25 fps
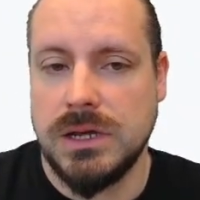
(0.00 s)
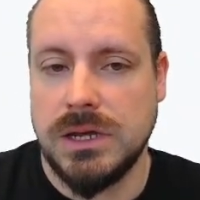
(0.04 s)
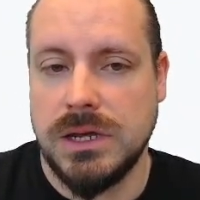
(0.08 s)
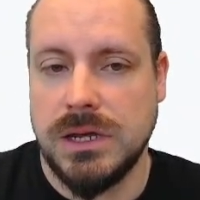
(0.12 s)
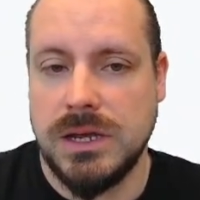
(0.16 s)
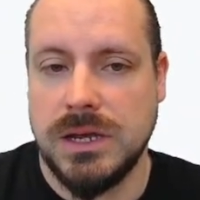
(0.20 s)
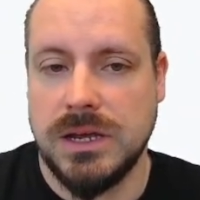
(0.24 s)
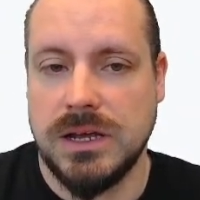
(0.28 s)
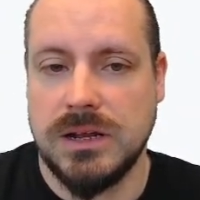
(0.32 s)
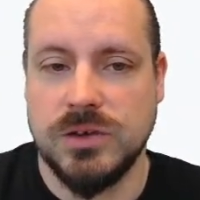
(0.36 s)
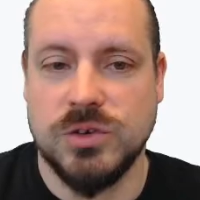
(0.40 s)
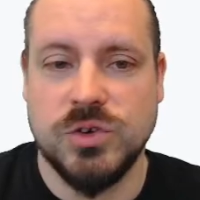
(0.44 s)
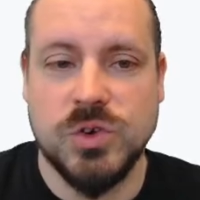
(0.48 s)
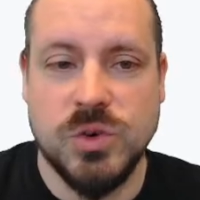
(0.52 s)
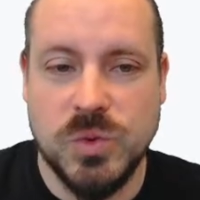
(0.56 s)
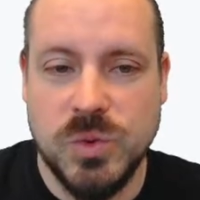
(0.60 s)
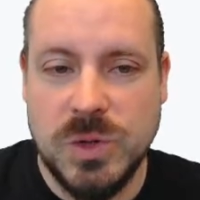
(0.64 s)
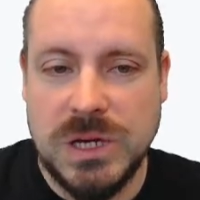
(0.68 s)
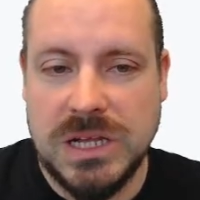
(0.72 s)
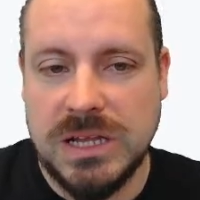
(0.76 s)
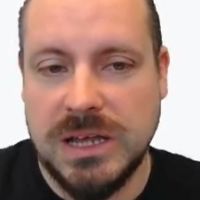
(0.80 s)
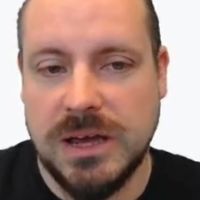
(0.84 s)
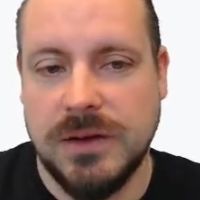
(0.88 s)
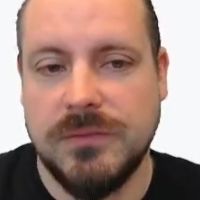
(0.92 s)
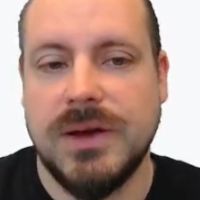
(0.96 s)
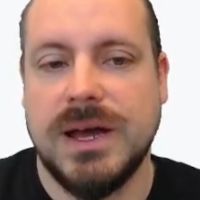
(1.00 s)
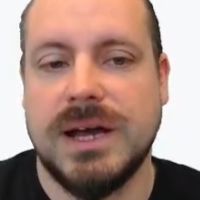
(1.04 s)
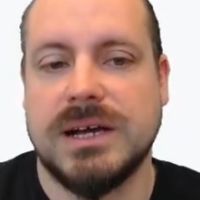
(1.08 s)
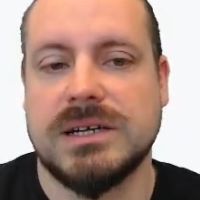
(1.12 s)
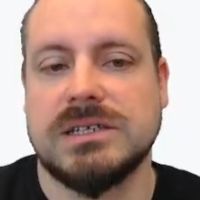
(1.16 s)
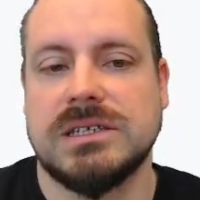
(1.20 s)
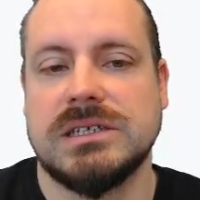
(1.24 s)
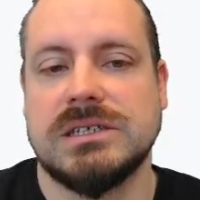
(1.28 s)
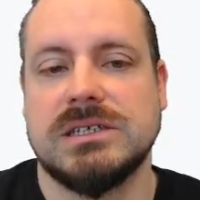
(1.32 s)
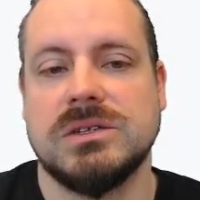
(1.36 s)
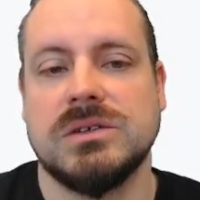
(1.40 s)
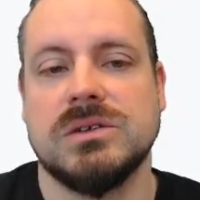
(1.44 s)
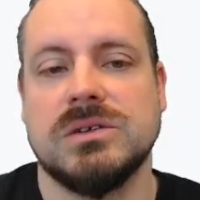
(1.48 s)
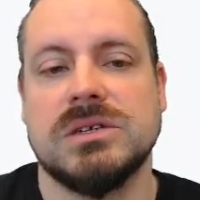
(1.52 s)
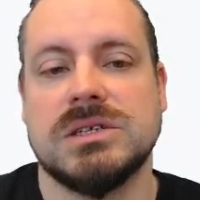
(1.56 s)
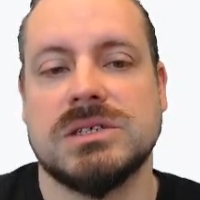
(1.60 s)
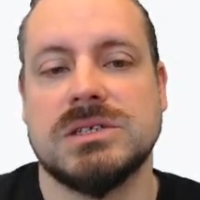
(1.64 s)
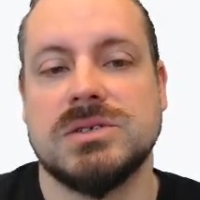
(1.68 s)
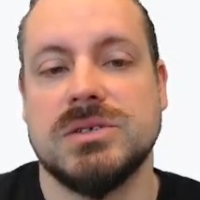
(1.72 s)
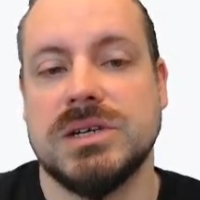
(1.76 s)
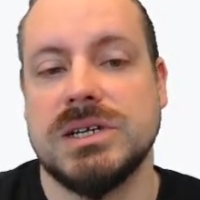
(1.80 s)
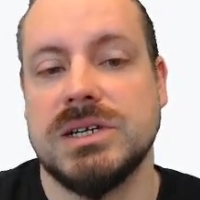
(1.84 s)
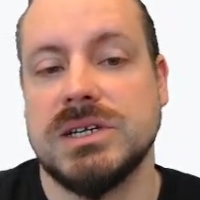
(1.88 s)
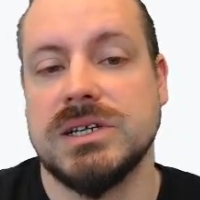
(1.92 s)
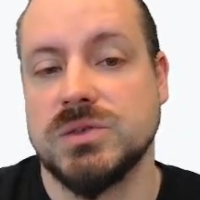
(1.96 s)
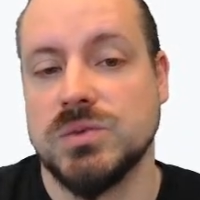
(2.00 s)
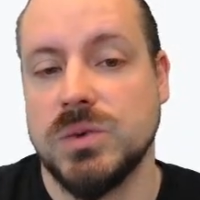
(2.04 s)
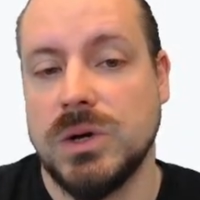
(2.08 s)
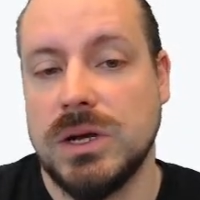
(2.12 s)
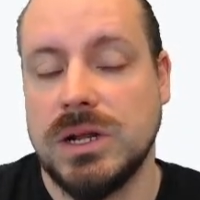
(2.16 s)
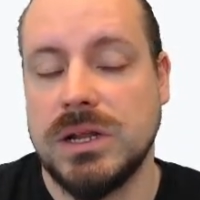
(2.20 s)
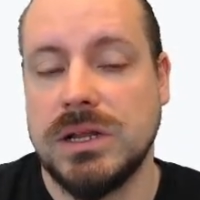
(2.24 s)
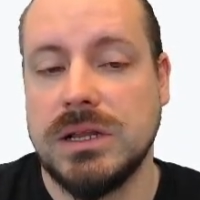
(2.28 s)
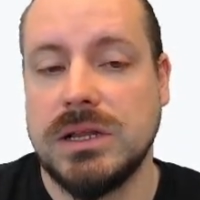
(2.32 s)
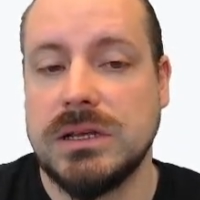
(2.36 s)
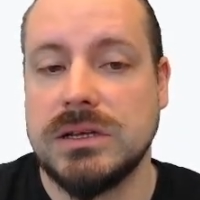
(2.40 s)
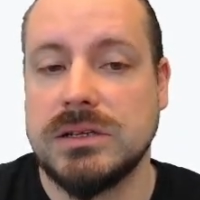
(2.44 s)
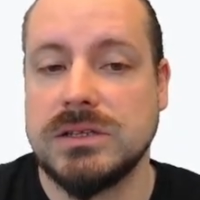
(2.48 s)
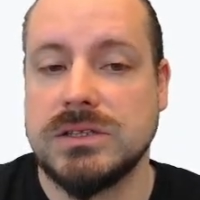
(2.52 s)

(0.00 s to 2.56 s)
and you will have access to this grid as well.